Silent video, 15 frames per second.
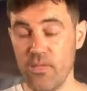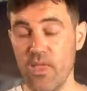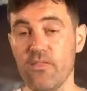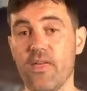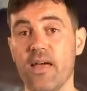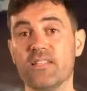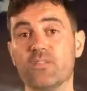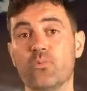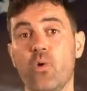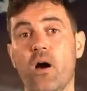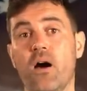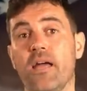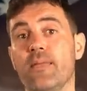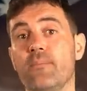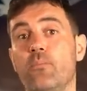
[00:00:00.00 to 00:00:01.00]
That's
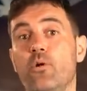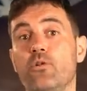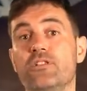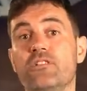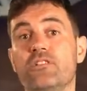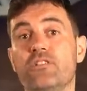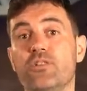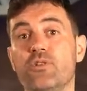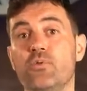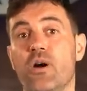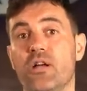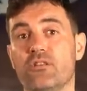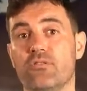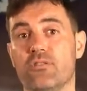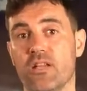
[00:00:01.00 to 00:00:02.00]
why more than
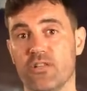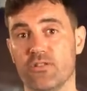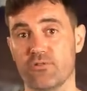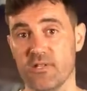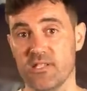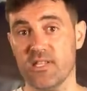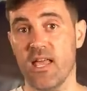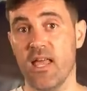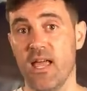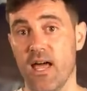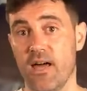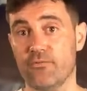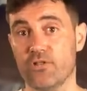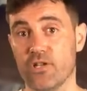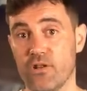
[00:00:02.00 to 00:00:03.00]
200 countries
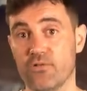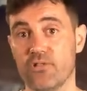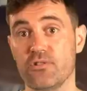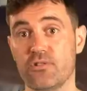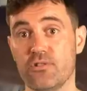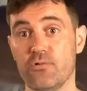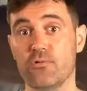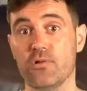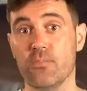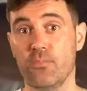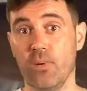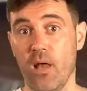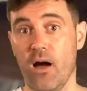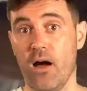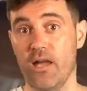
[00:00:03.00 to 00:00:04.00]
have chosen to
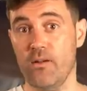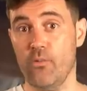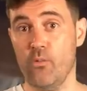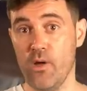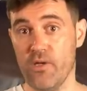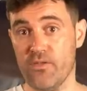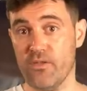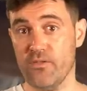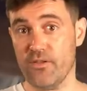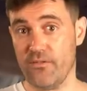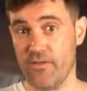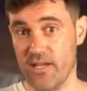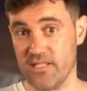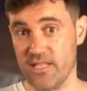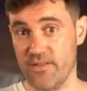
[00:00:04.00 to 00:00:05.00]
comply with the
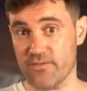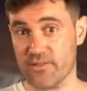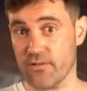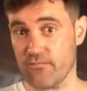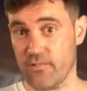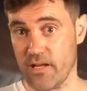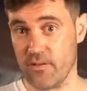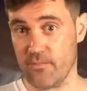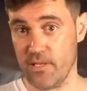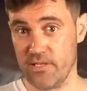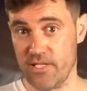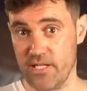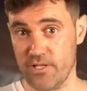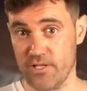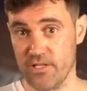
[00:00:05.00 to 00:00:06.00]
FATF's
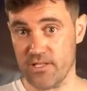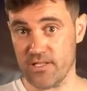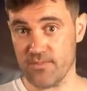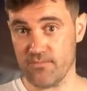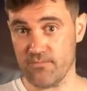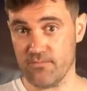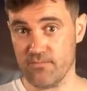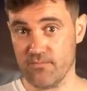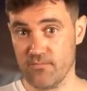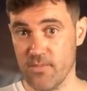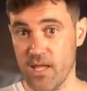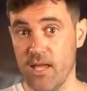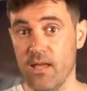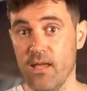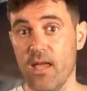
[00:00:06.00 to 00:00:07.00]
recommendations.
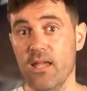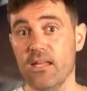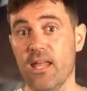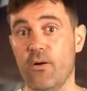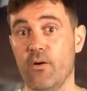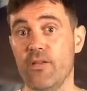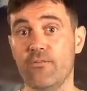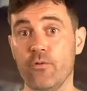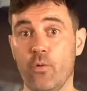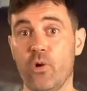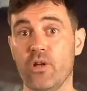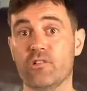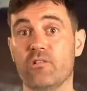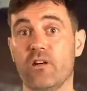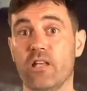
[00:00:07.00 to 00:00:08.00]
Now, if you're
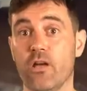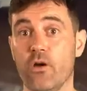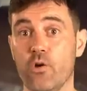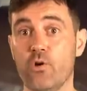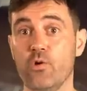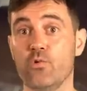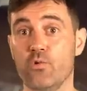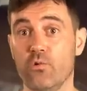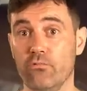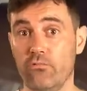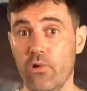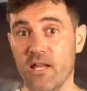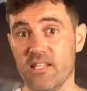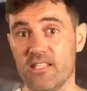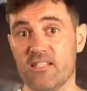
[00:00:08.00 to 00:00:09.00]
wondering who
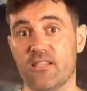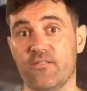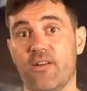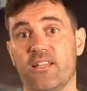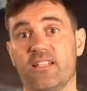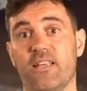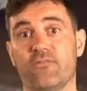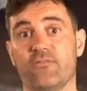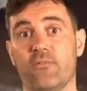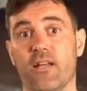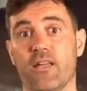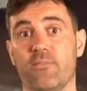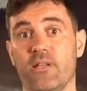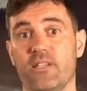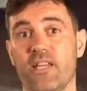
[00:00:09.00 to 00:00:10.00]
writes the FATF's
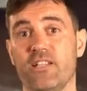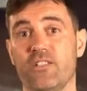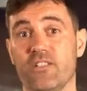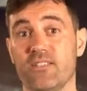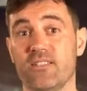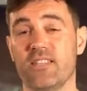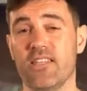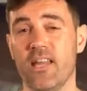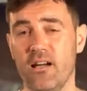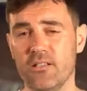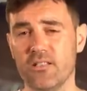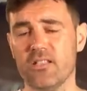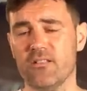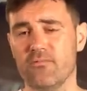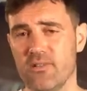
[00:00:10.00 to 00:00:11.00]
recommendations, the
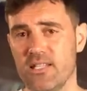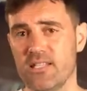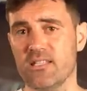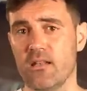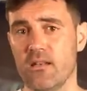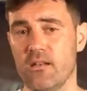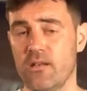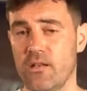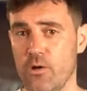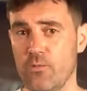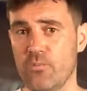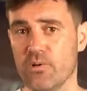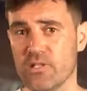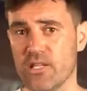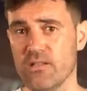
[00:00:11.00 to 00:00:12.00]
answer is
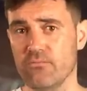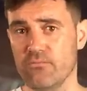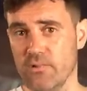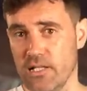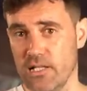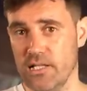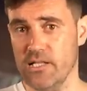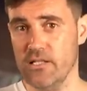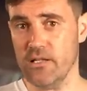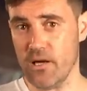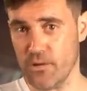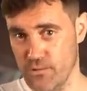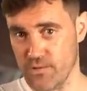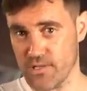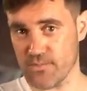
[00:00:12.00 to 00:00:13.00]
nobody really
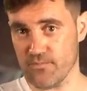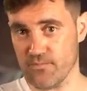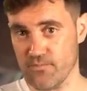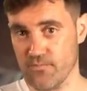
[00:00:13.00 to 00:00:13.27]
knows.